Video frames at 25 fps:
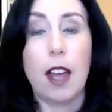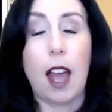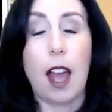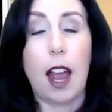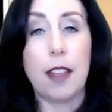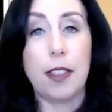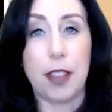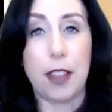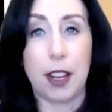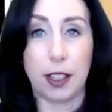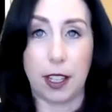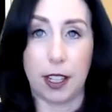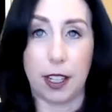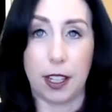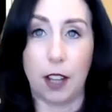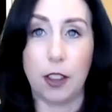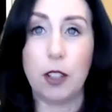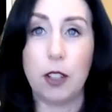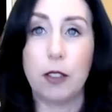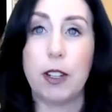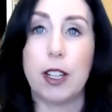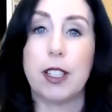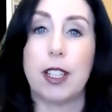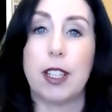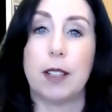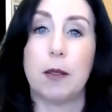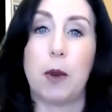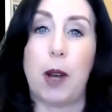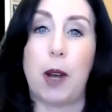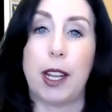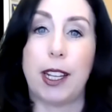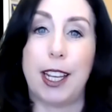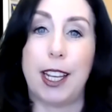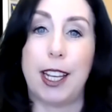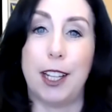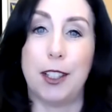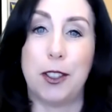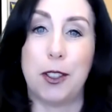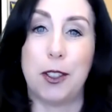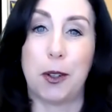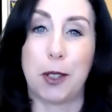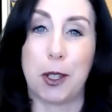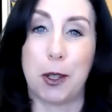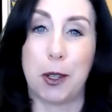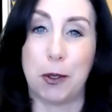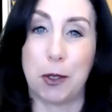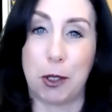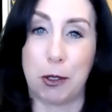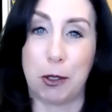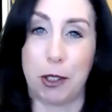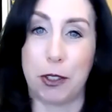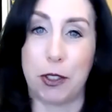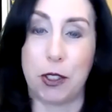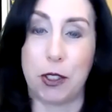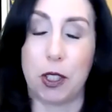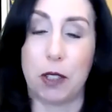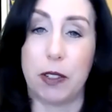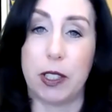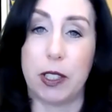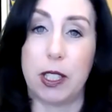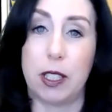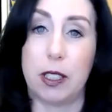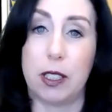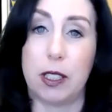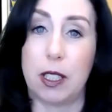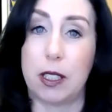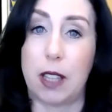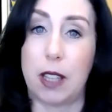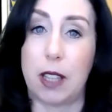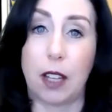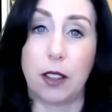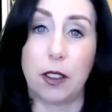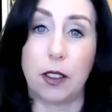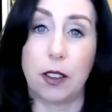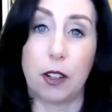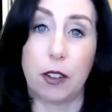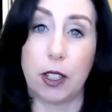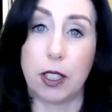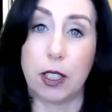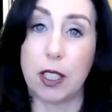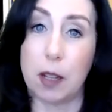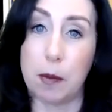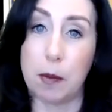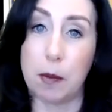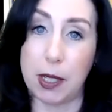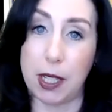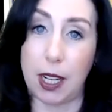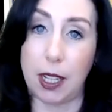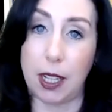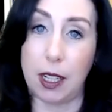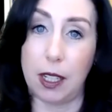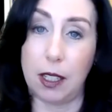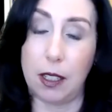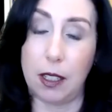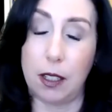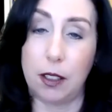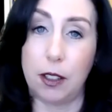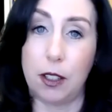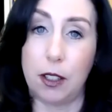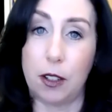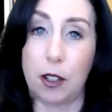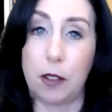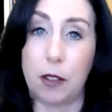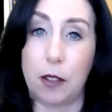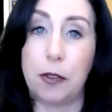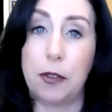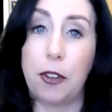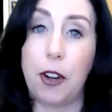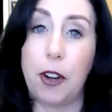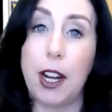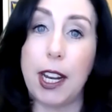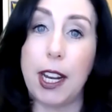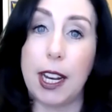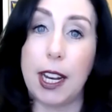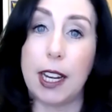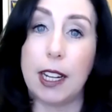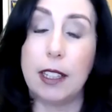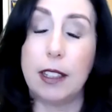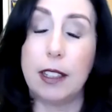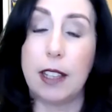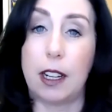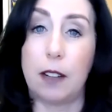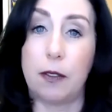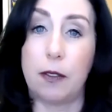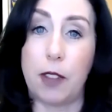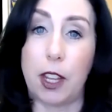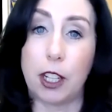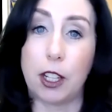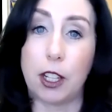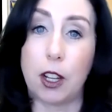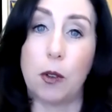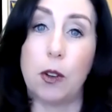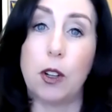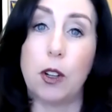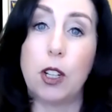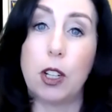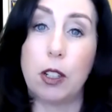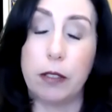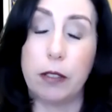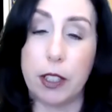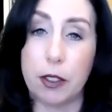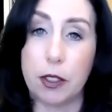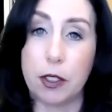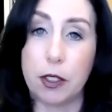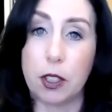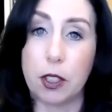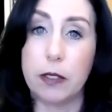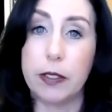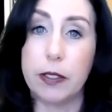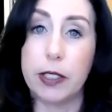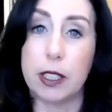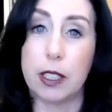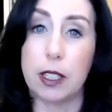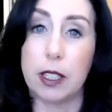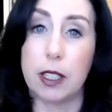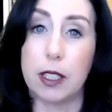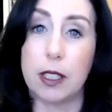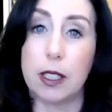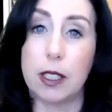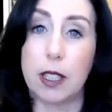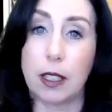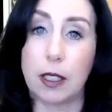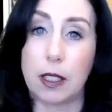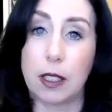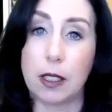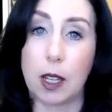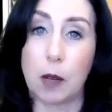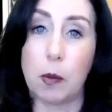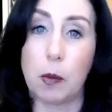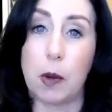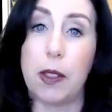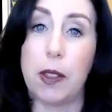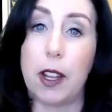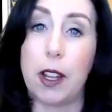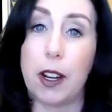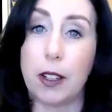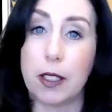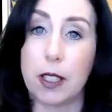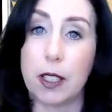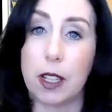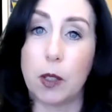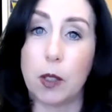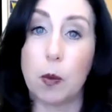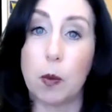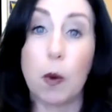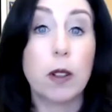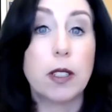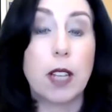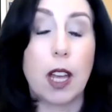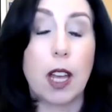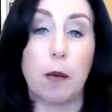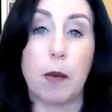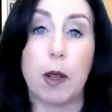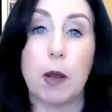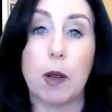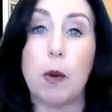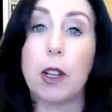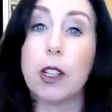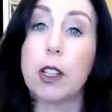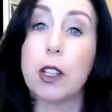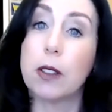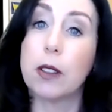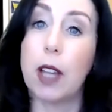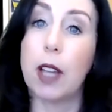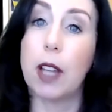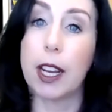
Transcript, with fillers: I think the other reason why kids don't use career services is that they're intimidated. They're afraid that if they go to career services and someone there says, Well, tell me what you'd